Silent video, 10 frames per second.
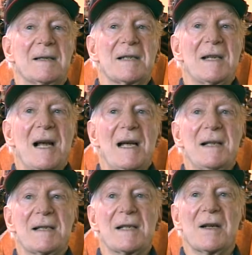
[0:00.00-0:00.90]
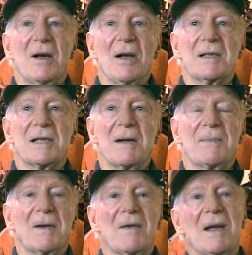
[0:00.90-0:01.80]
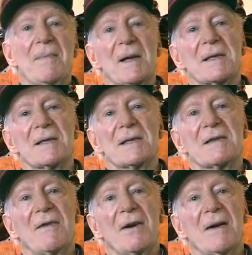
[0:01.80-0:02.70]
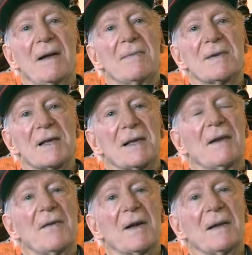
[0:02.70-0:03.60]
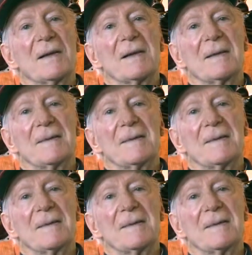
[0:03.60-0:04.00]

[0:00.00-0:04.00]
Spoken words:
science, the concept of limits is very significant.